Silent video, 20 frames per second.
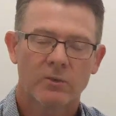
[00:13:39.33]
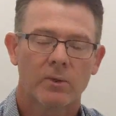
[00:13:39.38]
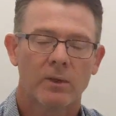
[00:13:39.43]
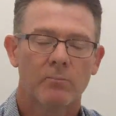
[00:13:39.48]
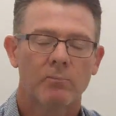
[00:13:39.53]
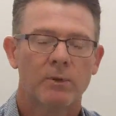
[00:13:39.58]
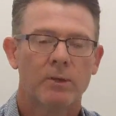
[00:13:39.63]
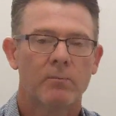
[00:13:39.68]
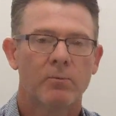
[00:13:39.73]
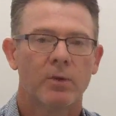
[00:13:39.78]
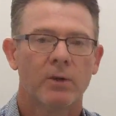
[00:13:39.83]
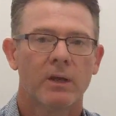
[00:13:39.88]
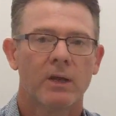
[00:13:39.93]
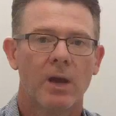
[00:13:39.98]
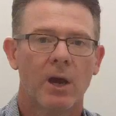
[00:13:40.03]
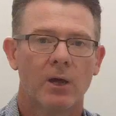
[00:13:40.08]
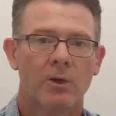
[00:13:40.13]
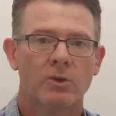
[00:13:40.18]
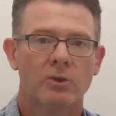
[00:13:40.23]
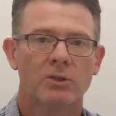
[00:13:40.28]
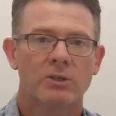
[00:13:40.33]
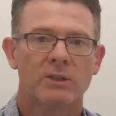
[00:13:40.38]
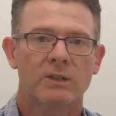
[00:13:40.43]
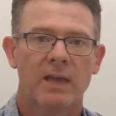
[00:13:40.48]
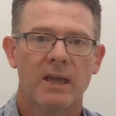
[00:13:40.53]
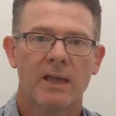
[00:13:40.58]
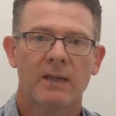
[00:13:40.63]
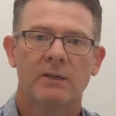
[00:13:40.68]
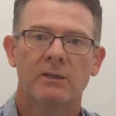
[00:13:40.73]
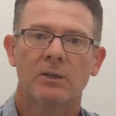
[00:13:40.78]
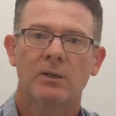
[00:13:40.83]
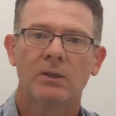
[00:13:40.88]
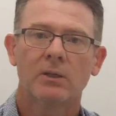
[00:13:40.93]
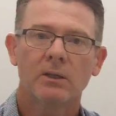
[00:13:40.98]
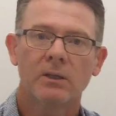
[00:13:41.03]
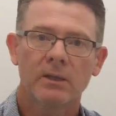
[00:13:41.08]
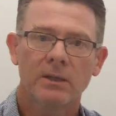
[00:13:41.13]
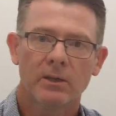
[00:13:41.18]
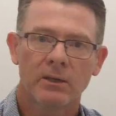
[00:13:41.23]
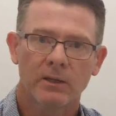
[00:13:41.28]
so that people can understand
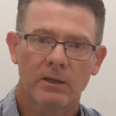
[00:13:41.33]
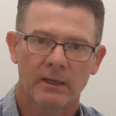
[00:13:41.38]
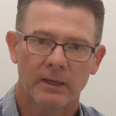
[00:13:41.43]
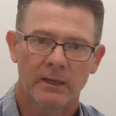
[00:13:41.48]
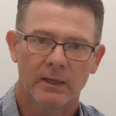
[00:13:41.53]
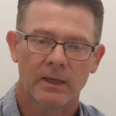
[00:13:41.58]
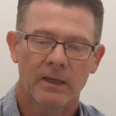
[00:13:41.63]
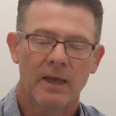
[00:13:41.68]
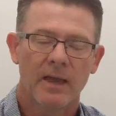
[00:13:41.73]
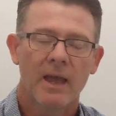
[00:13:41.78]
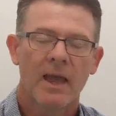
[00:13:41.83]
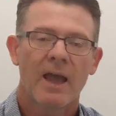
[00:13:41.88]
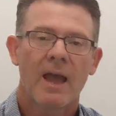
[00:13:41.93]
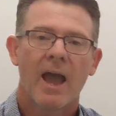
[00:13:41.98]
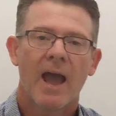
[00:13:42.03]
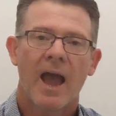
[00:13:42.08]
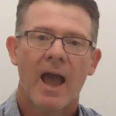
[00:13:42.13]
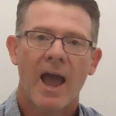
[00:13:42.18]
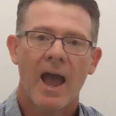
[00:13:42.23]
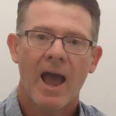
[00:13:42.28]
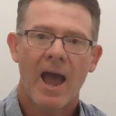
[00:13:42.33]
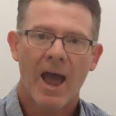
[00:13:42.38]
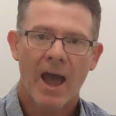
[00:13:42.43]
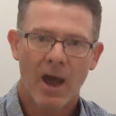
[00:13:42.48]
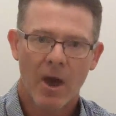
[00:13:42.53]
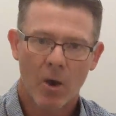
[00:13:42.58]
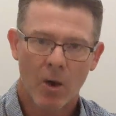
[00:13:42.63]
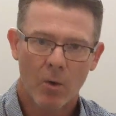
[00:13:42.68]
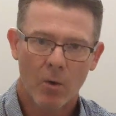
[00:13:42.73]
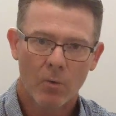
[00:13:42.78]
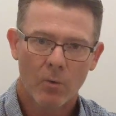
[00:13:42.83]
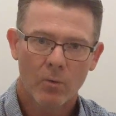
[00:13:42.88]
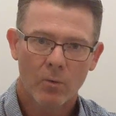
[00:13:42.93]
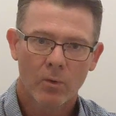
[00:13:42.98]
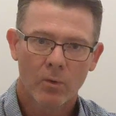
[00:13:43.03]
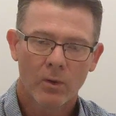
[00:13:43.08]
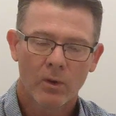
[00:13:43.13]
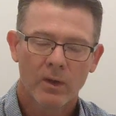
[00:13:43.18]
clearly how